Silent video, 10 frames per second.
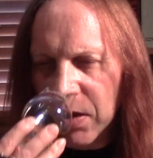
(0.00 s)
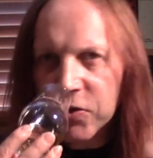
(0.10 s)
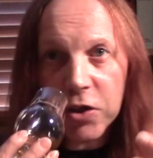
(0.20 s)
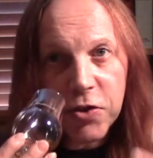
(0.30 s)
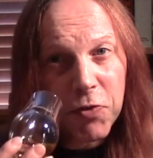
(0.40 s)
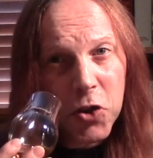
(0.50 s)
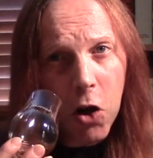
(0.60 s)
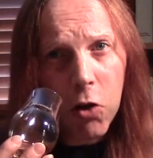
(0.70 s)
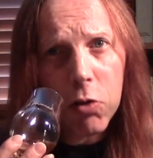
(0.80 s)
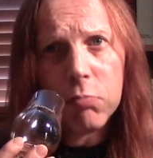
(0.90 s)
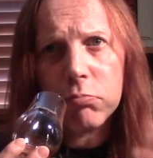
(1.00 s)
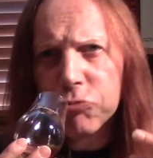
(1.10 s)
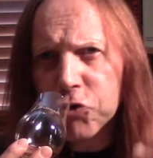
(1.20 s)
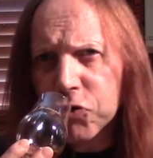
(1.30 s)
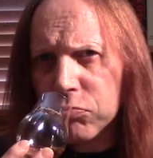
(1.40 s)
Touch of salt,
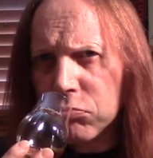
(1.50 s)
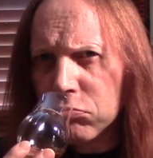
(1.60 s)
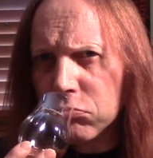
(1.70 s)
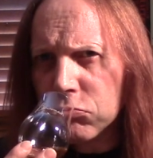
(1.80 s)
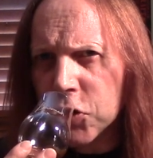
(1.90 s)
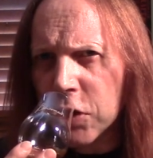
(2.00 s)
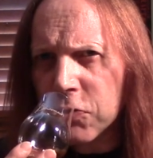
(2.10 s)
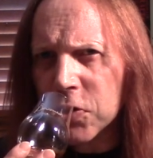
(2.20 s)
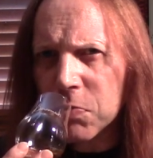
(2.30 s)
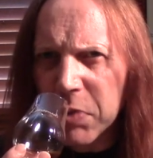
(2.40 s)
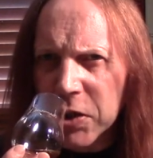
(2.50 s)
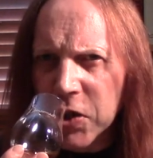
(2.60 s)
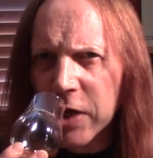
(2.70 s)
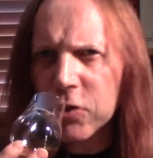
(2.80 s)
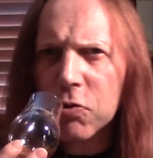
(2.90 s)
citrus, bit of
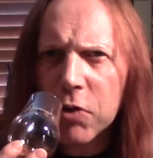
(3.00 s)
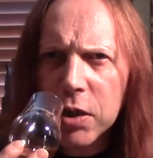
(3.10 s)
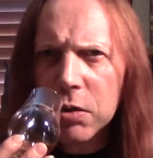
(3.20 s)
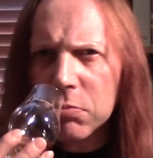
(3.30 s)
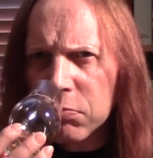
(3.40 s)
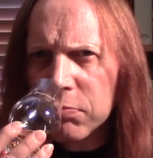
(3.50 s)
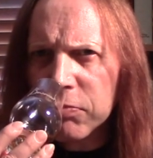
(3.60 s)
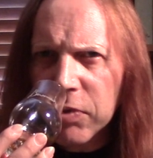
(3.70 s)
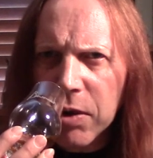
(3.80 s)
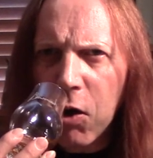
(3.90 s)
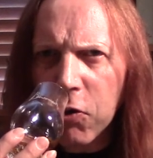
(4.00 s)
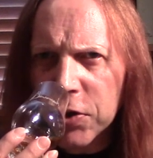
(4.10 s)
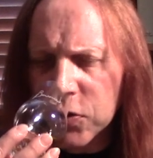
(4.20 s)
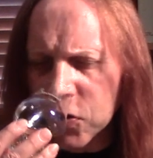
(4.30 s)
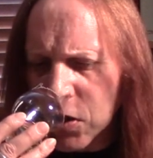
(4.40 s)
tangerine,
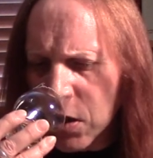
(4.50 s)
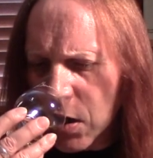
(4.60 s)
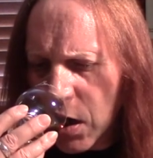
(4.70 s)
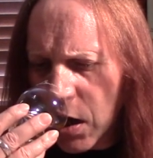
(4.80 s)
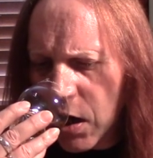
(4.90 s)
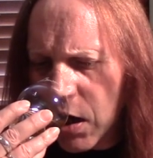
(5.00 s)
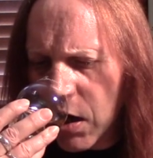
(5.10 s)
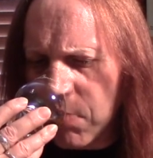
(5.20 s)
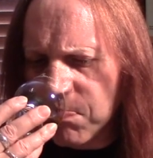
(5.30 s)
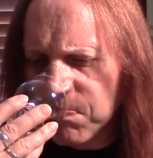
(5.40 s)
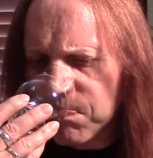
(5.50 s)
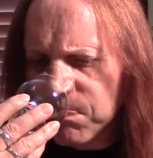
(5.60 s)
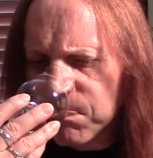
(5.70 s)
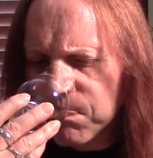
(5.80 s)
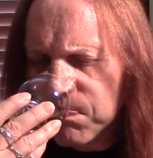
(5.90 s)
orange, a
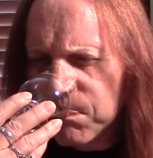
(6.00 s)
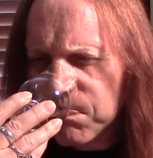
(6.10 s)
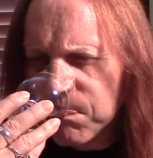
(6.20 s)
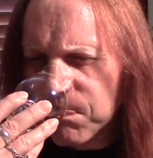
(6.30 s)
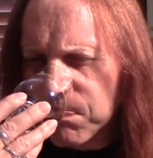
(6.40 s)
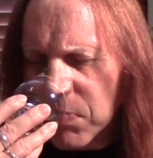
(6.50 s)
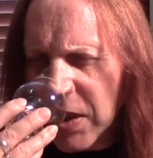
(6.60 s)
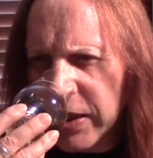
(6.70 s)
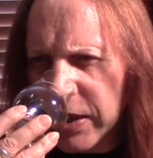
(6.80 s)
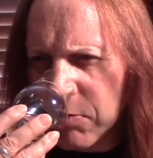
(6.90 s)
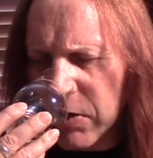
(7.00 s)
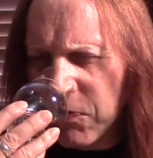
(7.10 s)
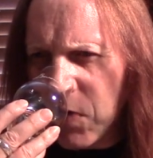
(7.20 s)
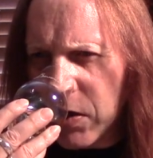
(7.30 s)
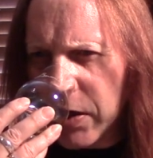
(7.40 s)
little bit
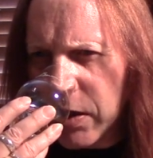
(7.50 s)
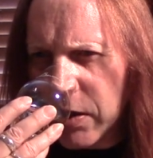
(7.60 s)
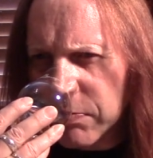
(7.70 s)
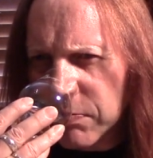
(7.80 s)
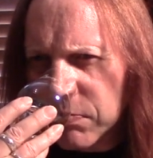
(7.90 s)
of violet.